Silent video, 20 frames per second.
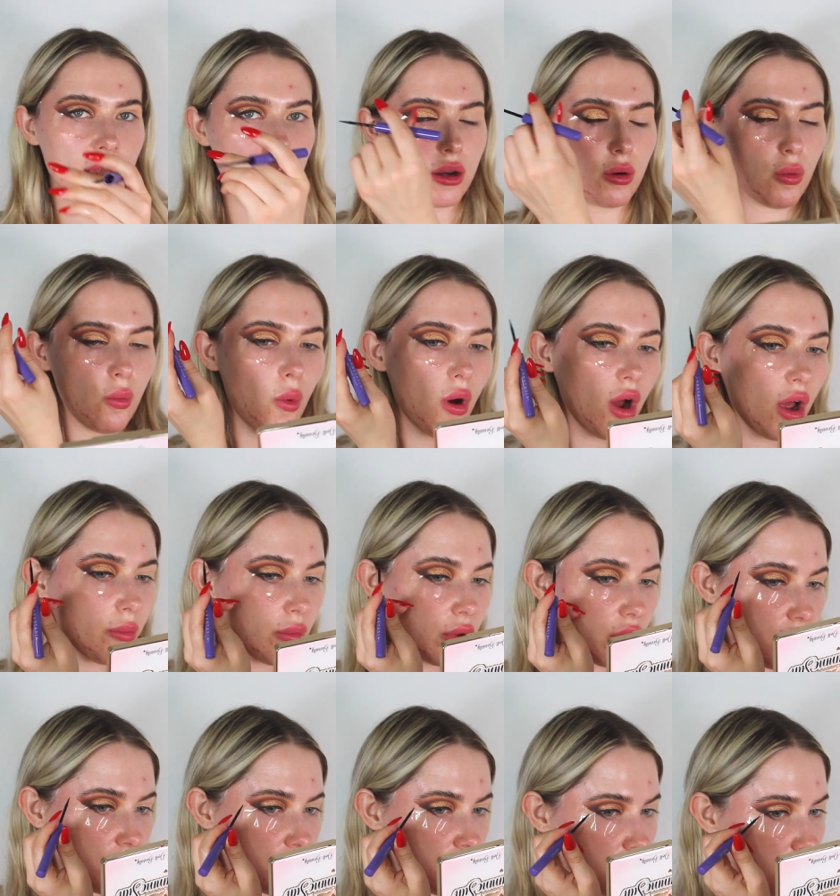And what I'm
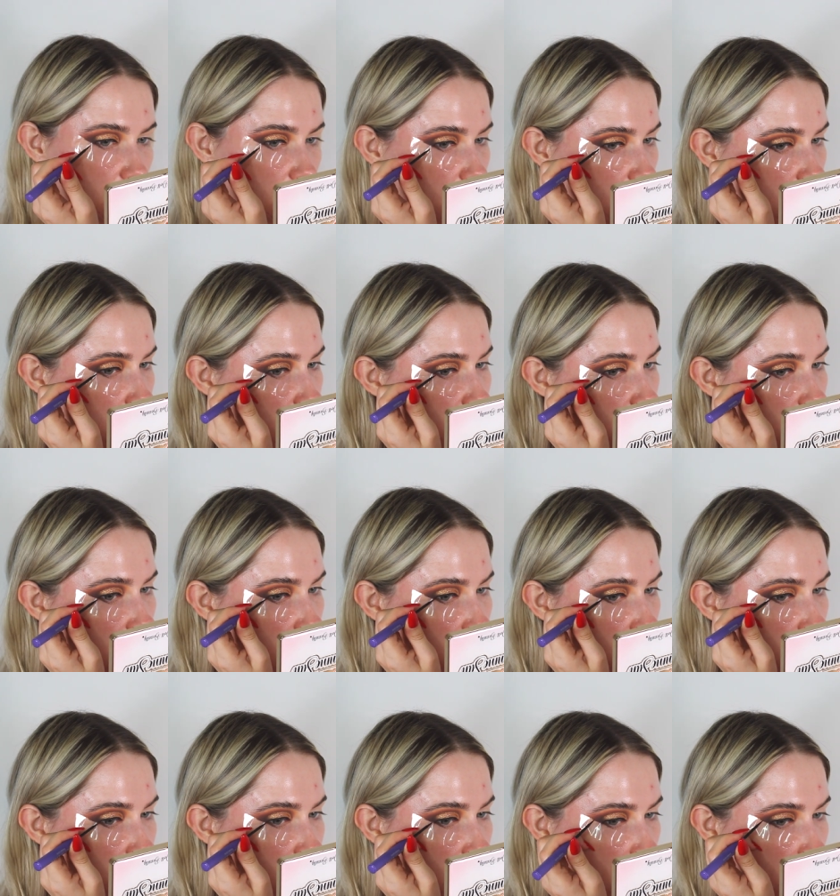going to do is
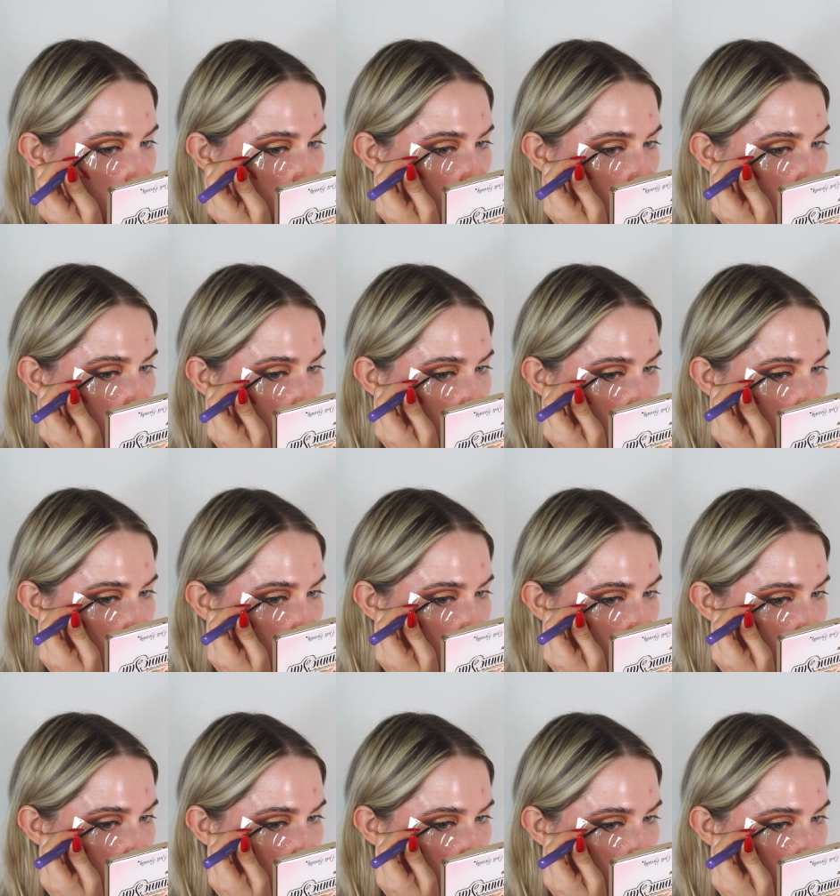just keep my
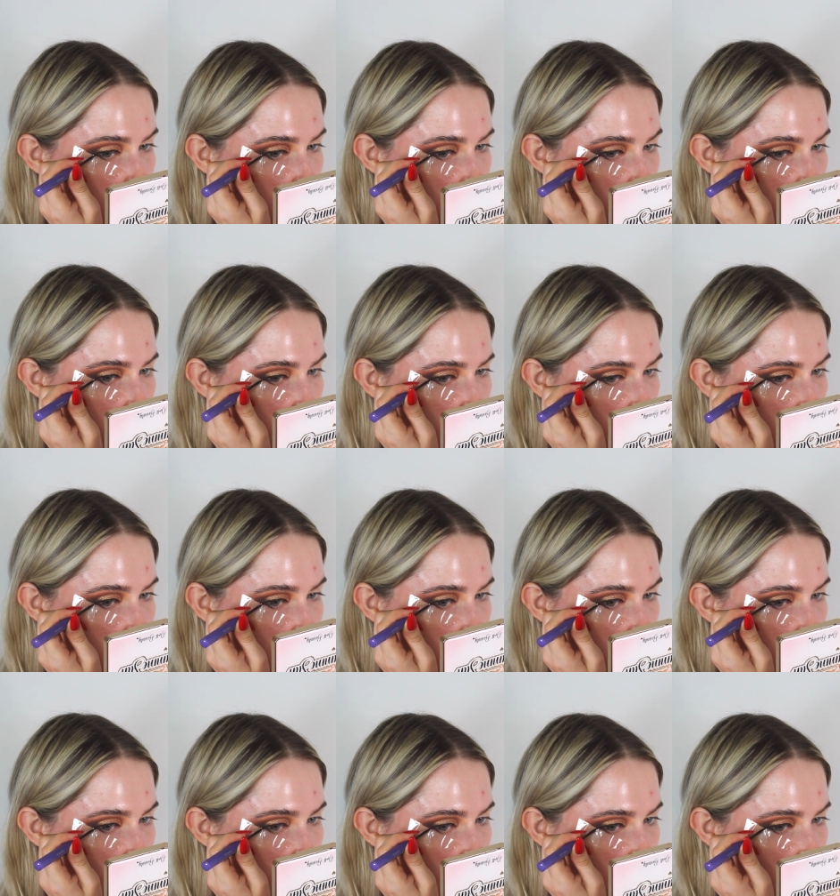eyes open so I can see
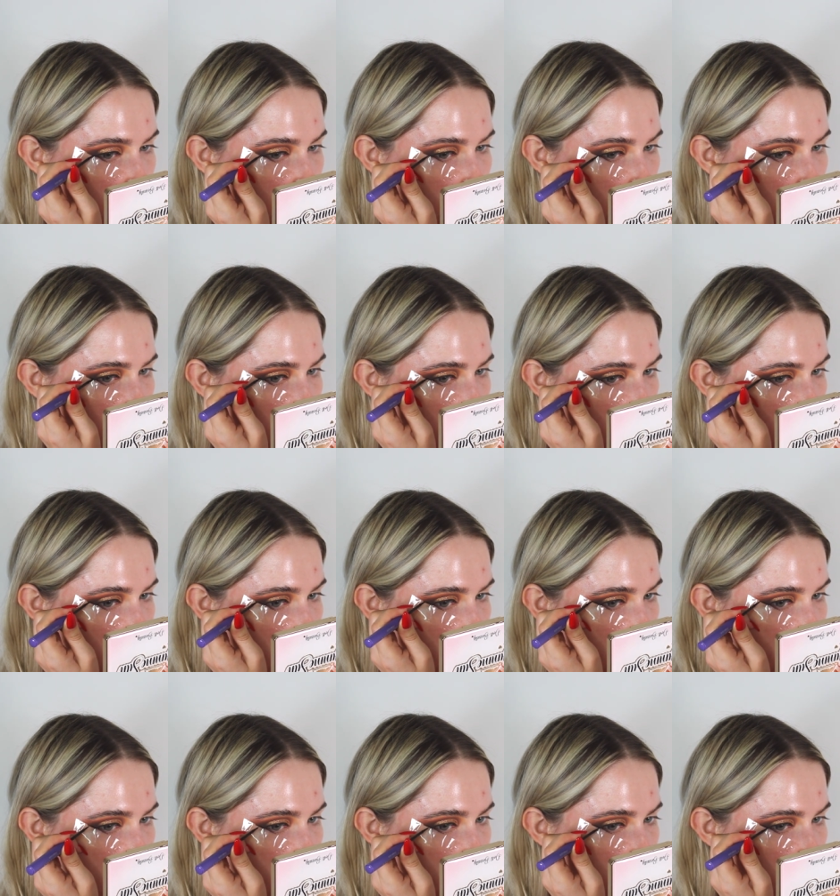the shape, and then
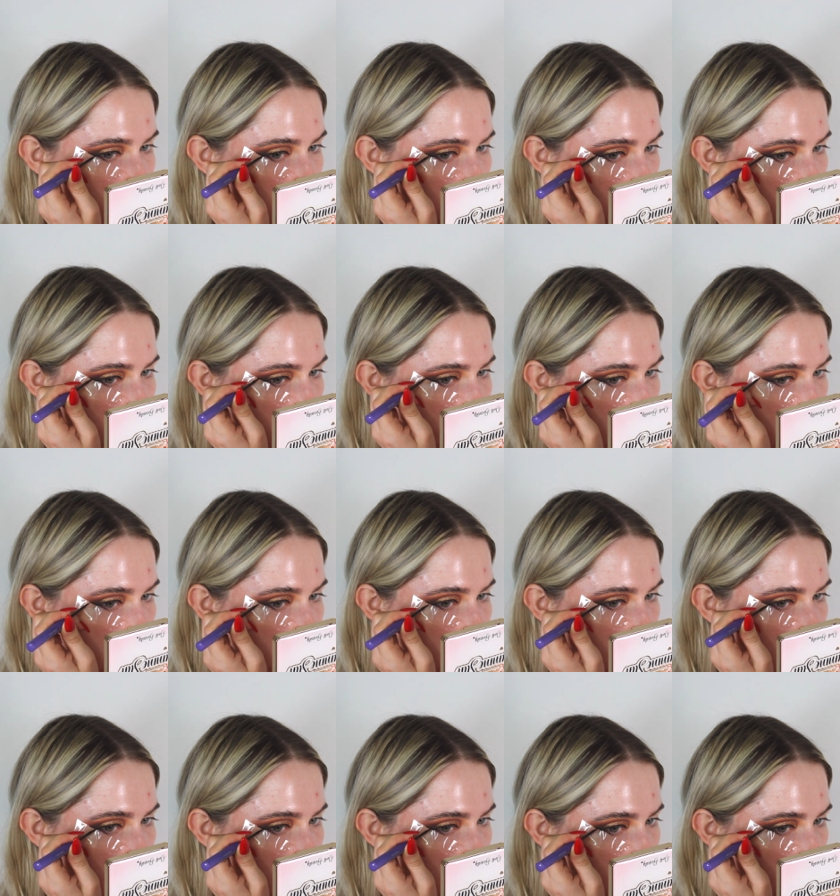just use the
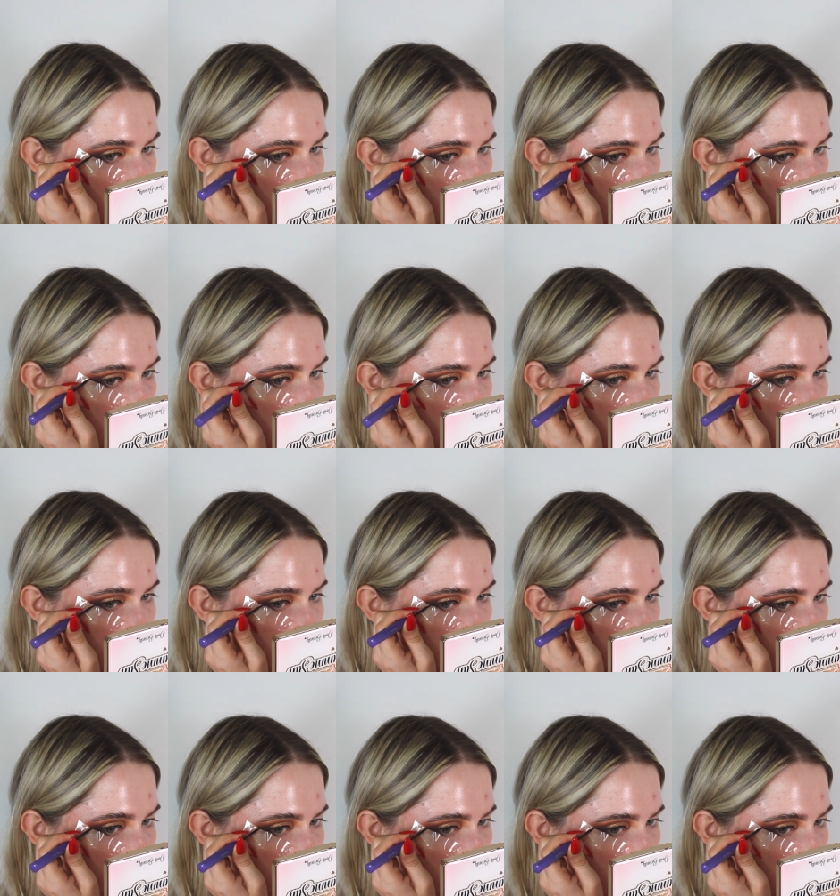tape as a
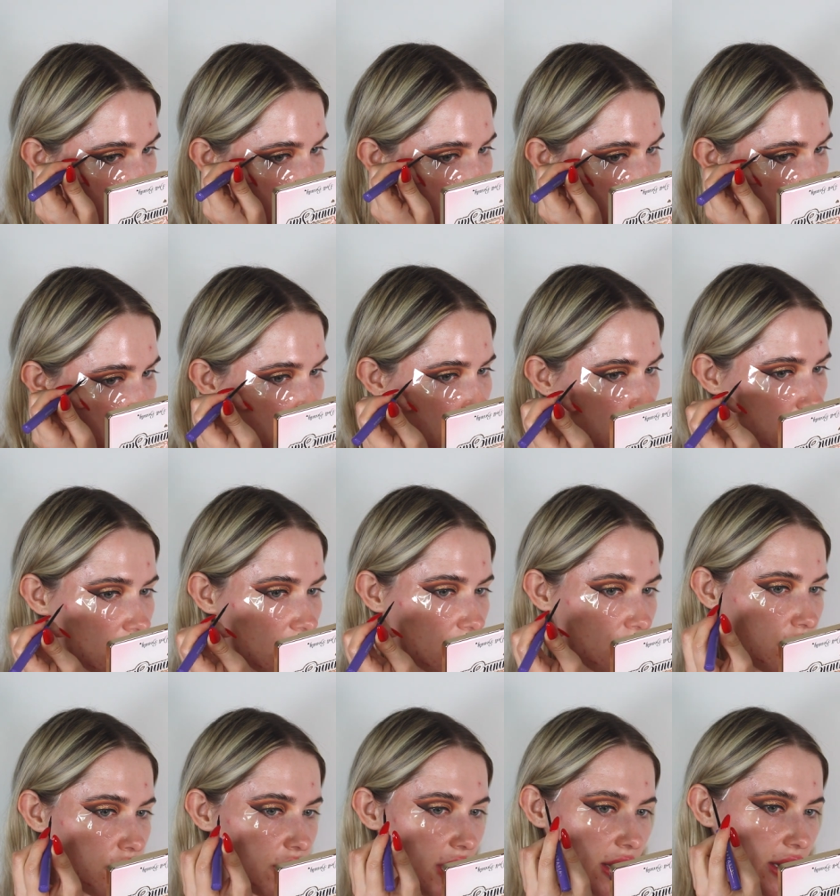guide and pull
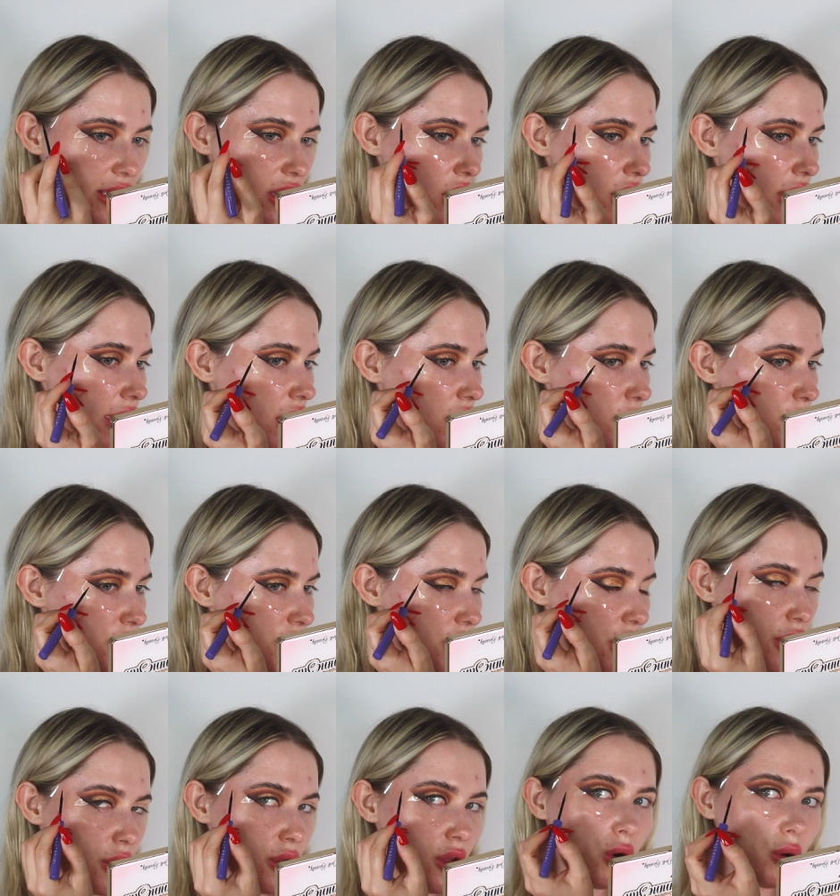that fairly high up,
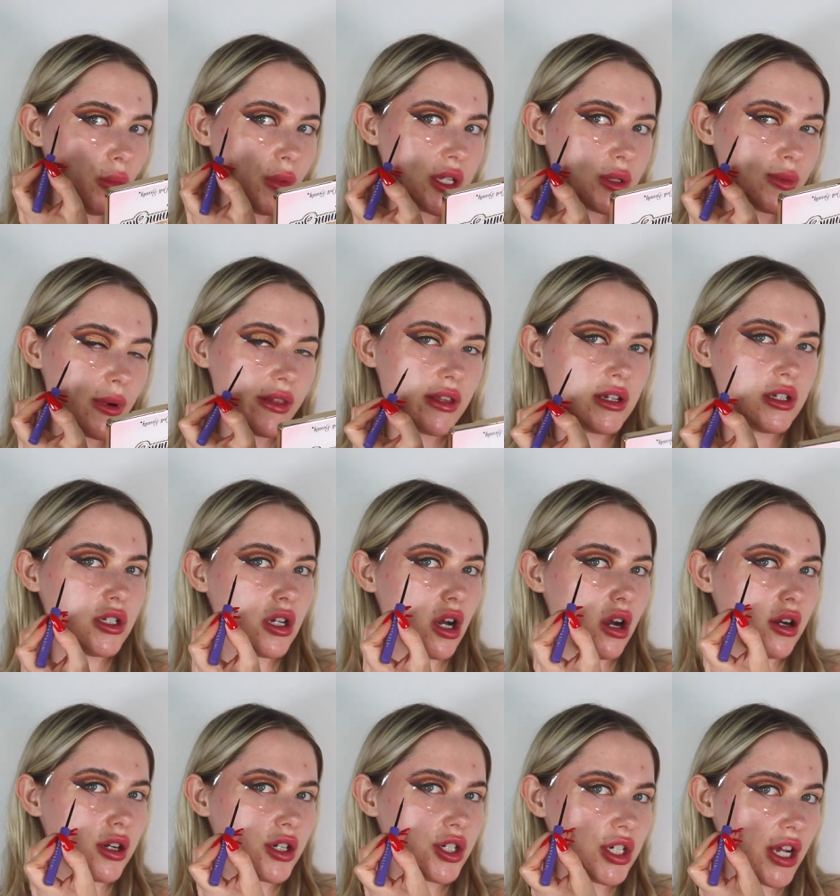so almost where the
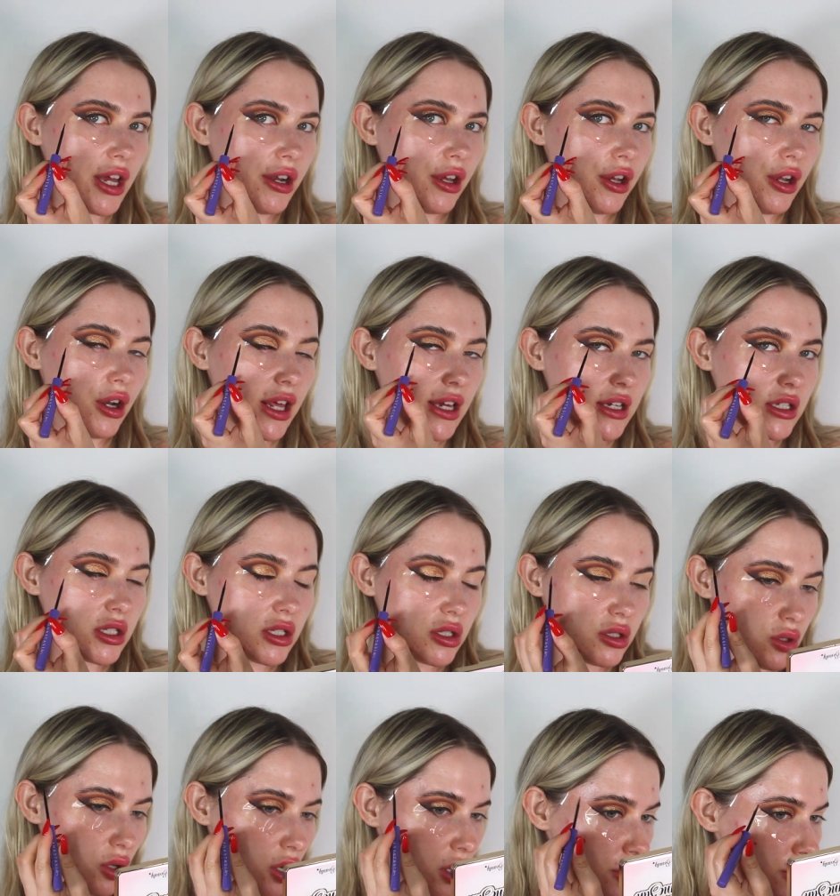dark shadow like
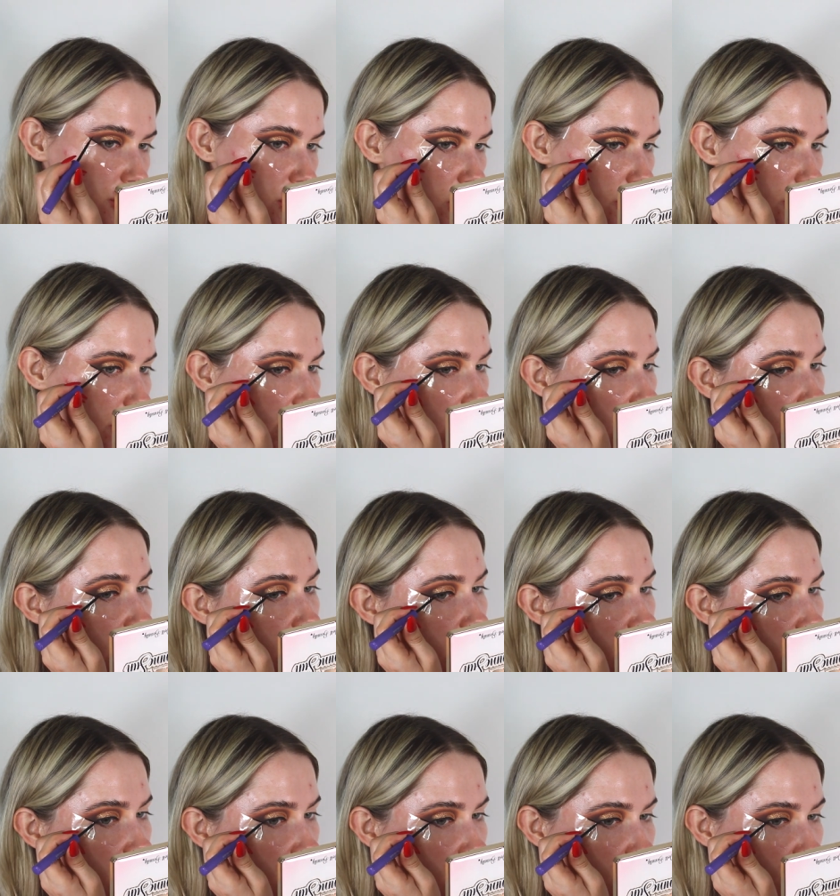stops on my
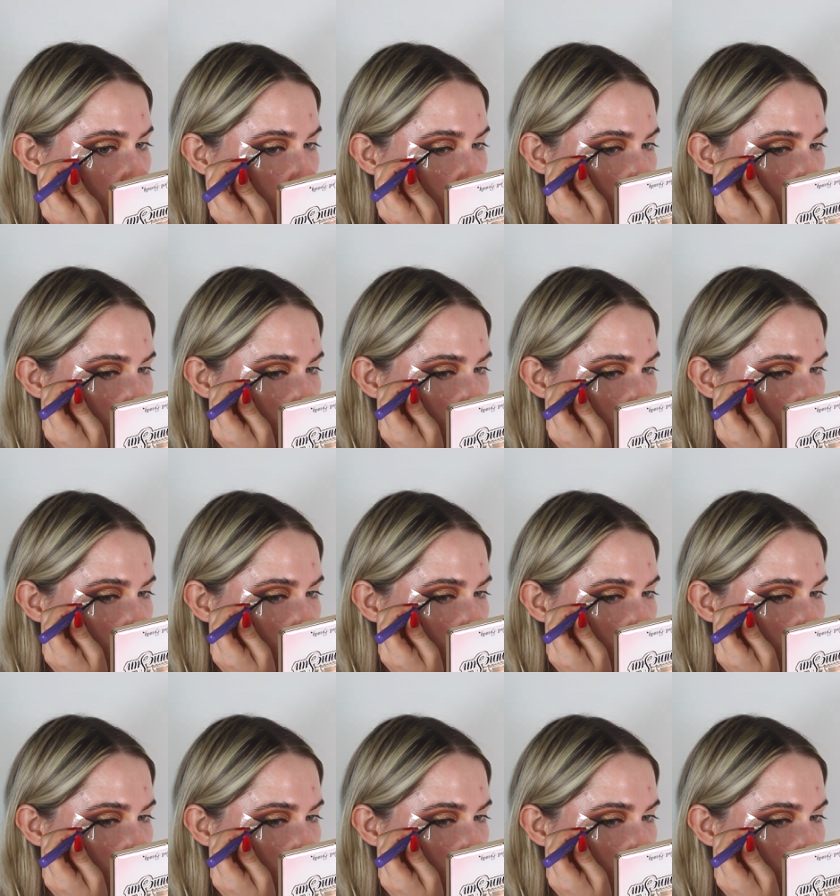eyeshadow.